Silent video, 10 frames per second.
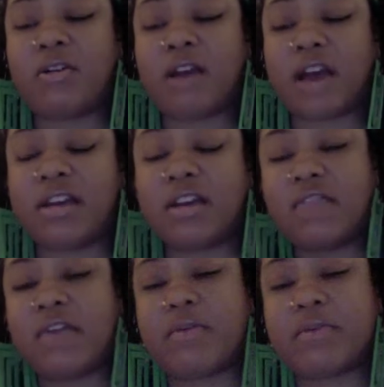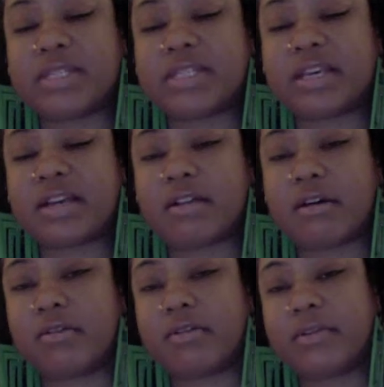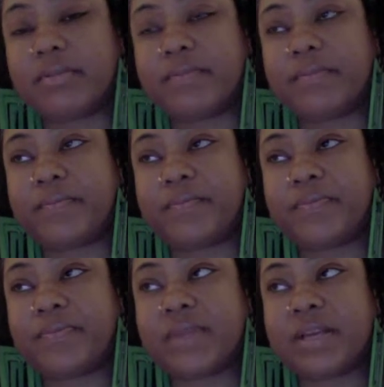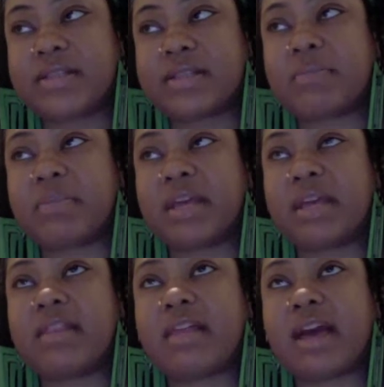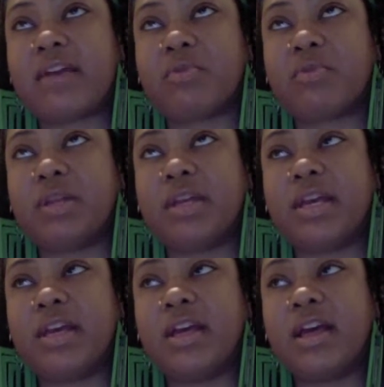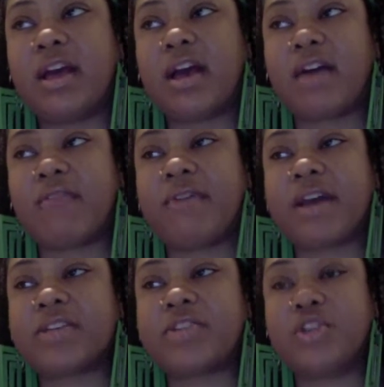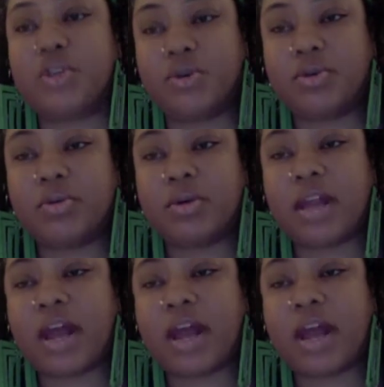Identify one sick thought, something that really affects you and